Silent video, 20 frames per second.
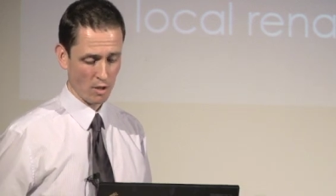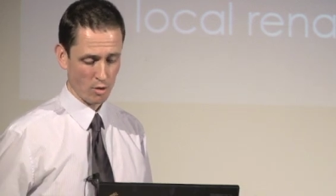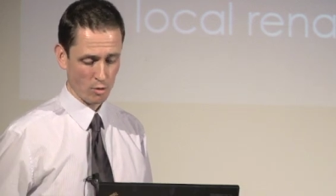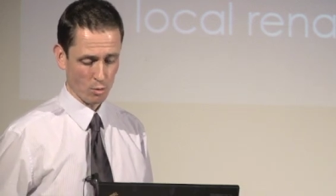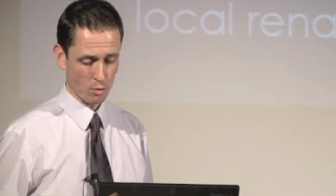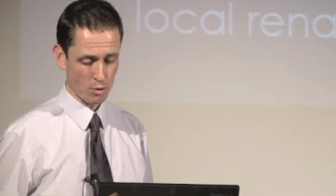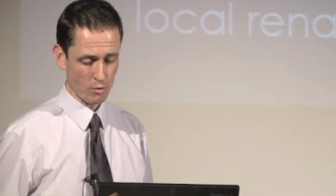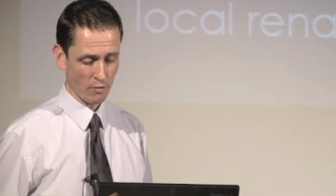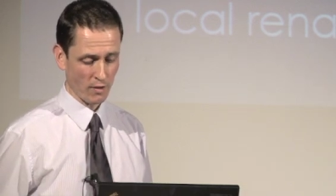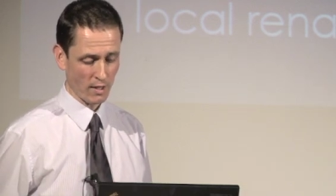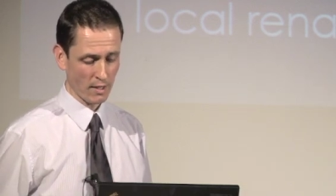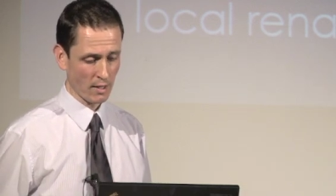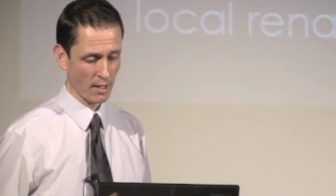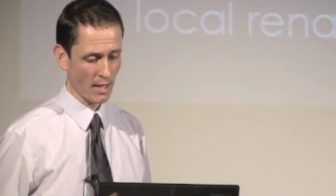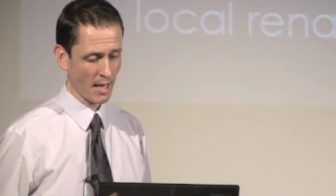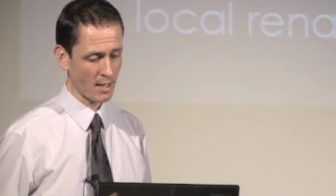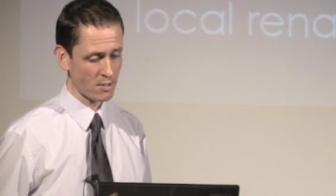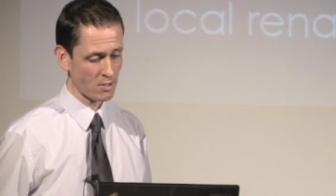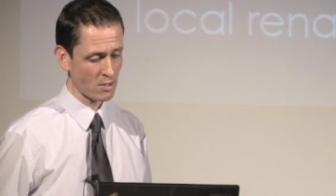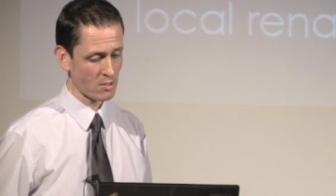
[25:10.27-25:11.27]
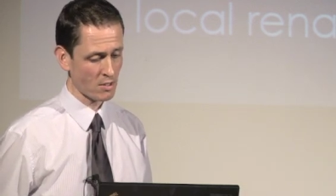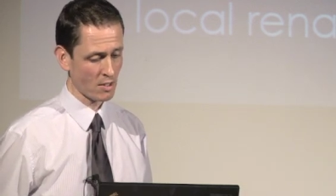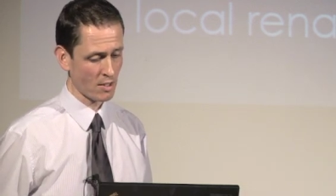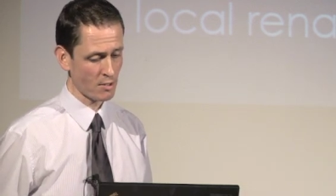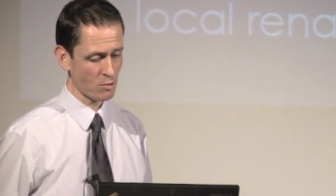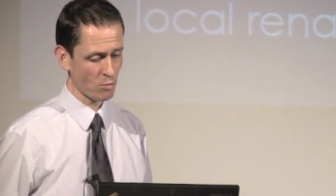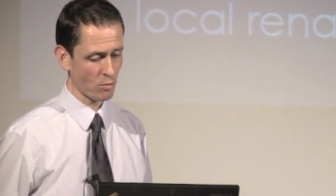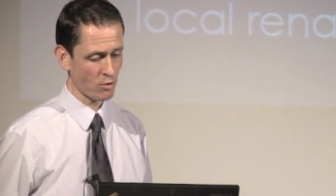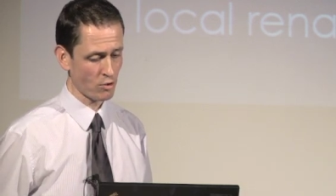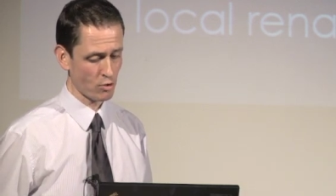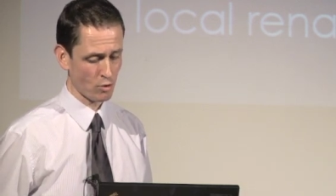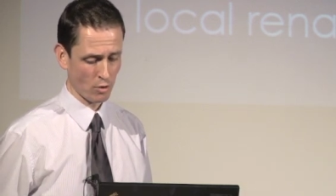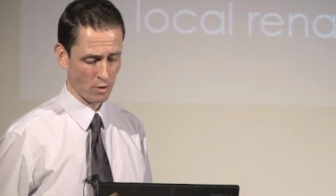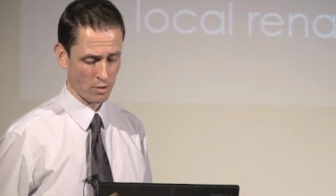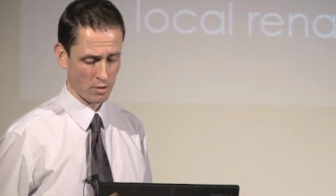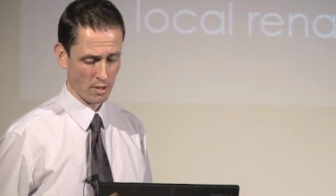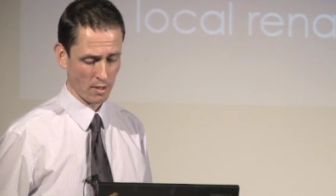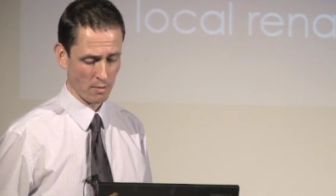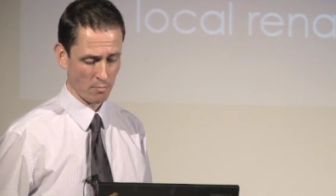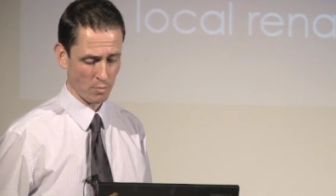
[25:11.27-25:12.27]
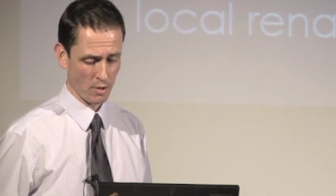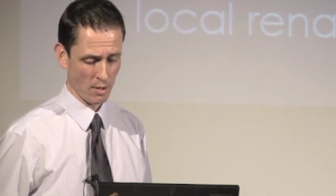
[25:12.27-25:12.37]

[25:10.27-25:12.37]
dose-finding exercise with short-term